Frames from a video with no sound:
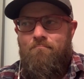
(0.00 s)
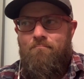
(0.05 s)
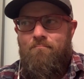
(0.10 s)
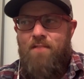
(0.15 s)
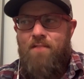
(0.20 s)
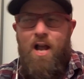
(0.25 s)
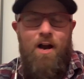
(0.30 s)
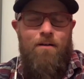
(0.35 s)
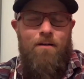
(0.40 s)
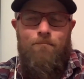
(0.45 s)

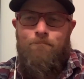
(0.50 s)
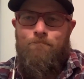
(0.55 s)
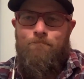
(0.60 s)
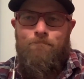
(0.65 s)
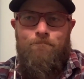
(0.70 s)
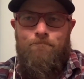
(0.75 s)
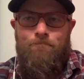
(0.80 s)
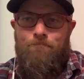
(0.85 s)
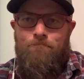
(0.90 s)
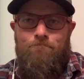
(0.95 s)
No.
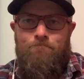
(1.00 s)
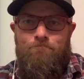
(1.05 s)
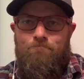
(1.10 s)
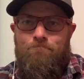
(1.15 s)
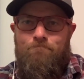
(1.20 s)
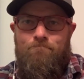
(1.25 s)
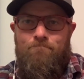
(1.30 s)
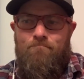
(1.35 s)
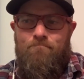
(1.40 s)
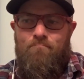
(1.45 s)

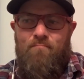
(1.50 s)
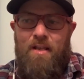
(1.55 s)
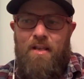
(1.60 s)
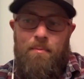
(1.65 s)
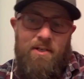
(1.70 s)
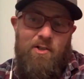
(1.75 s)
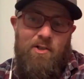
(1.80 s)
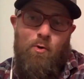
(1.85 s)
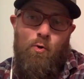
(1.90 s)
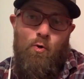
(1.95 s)
It'd
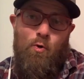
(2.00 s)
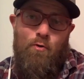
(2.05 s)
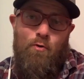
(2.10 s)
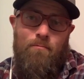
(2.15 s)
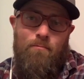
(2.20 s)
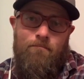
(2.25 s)
be cool.